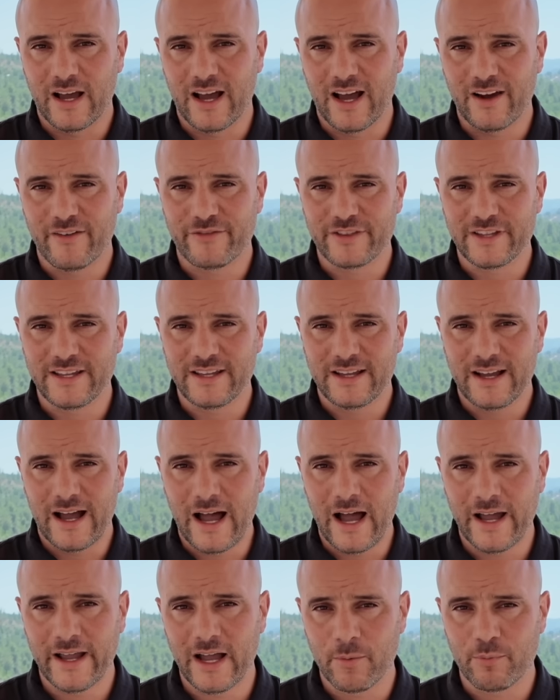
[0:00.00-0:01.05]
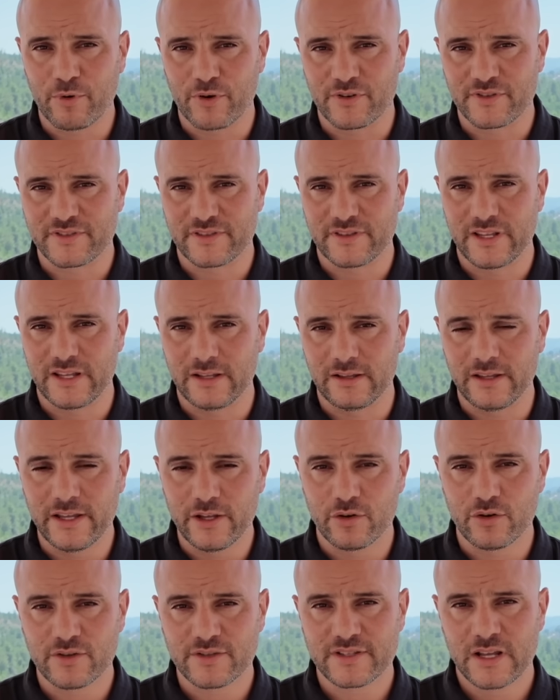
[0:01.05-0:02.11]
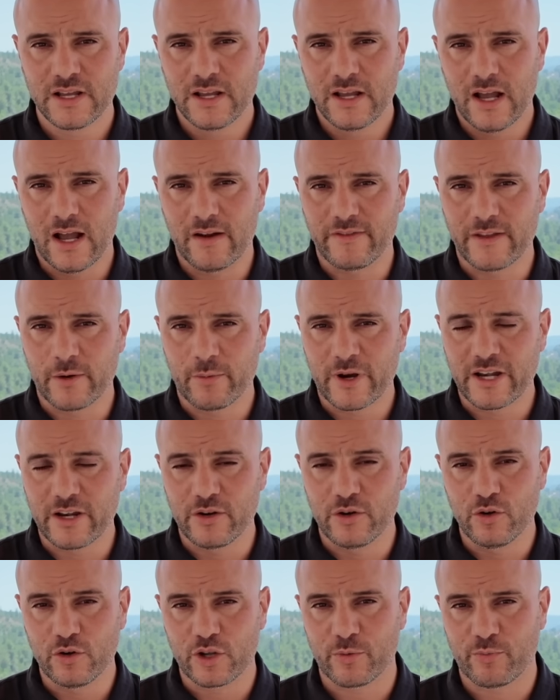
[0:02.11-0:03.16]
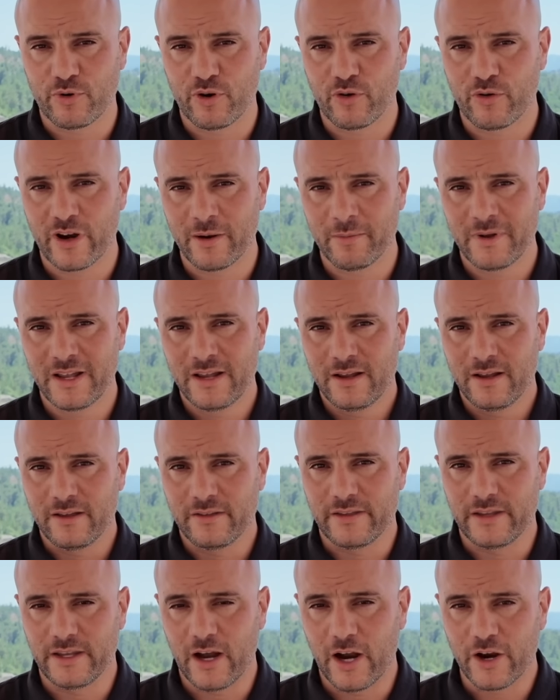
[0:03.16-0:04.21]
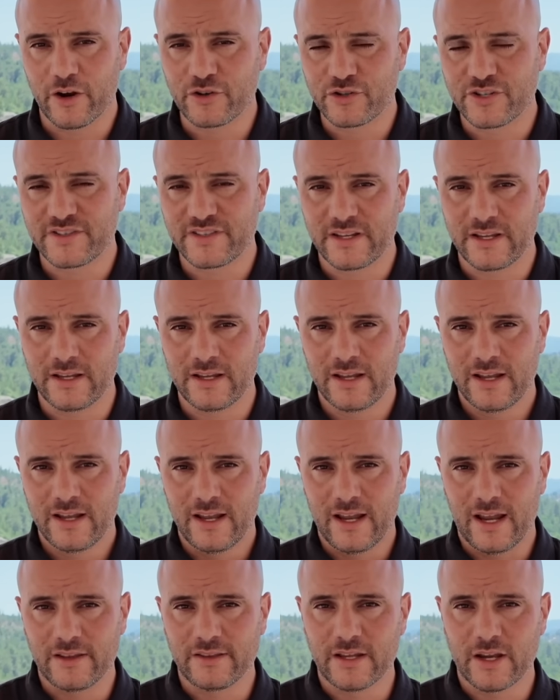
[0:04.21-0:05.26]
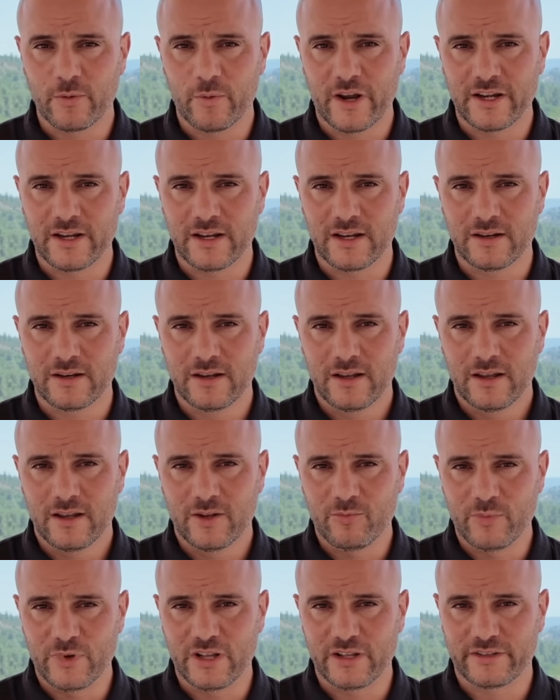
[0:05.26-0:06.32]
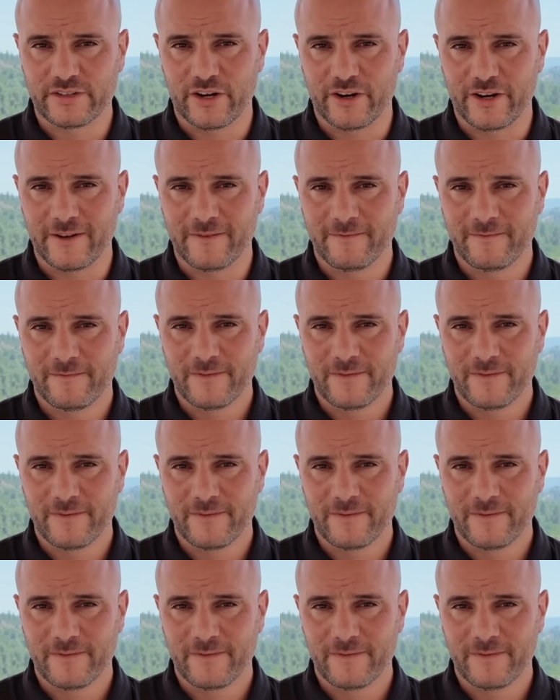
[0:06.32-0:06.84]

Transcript: of the high uppers, the leaders of the Iranian nuclear program, the IRGC, and the Iranian military.